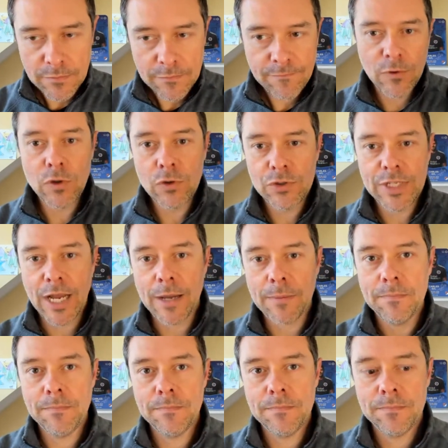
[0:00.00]
Full stop.
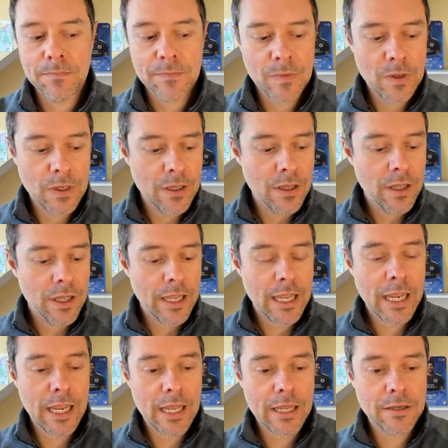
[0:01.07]

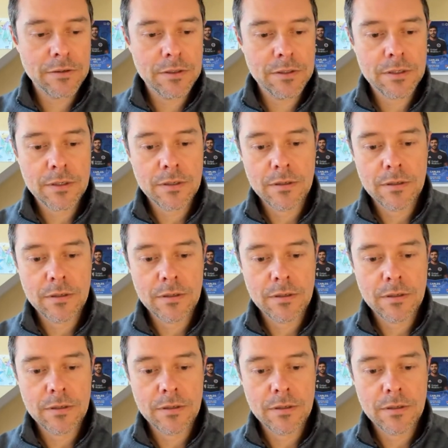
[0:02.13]
And